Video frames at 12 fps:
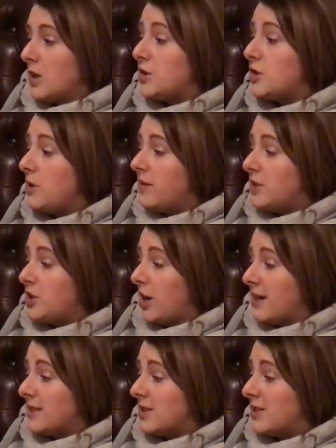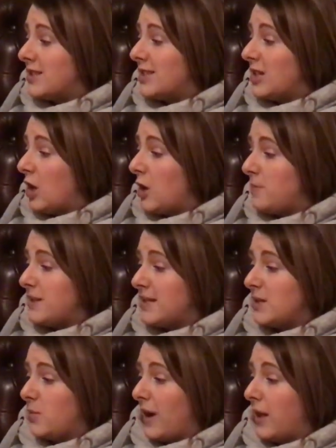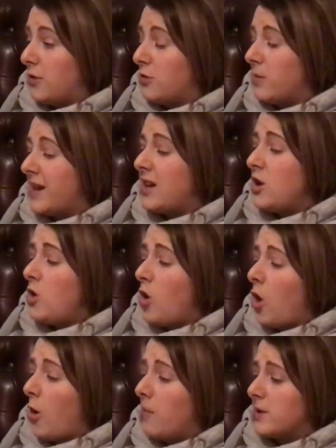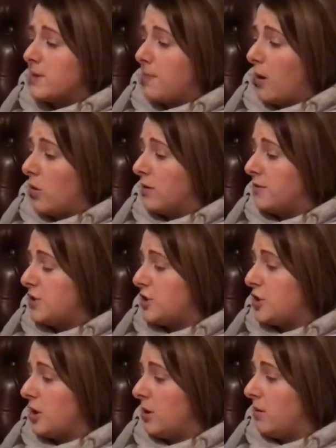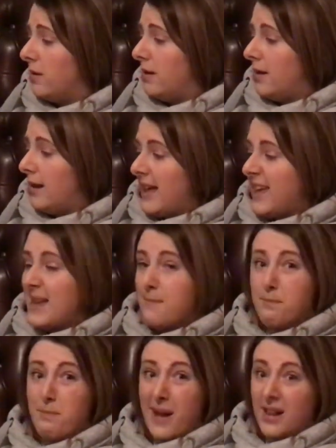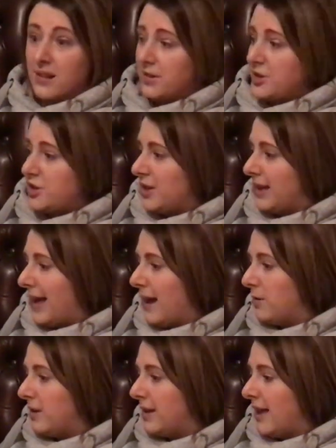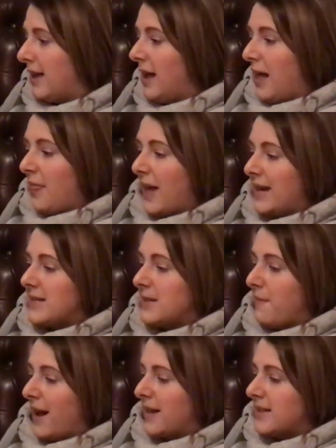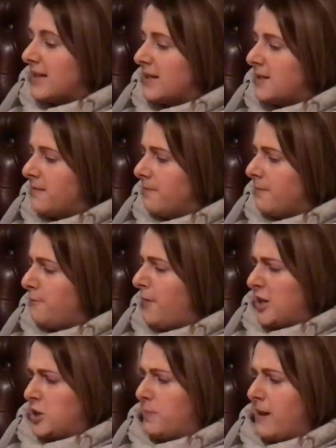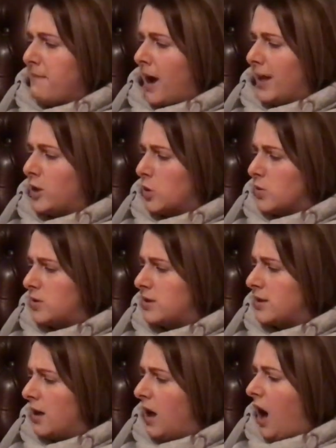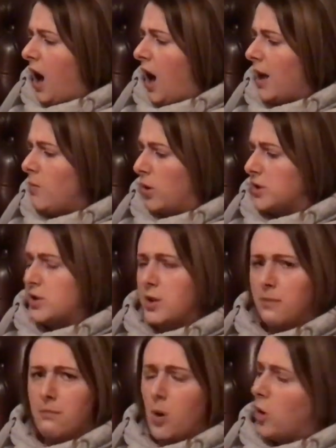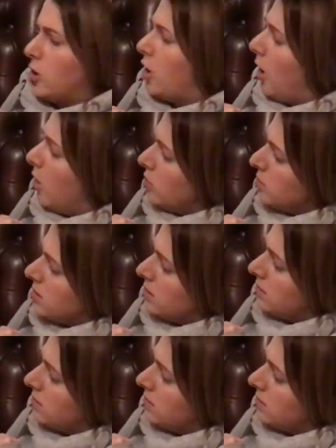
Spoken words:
Soon the giant had slurped his way through an enormous bowl of stew. He belched loudly, then demanded, Fetch me my goose. I want some more gold.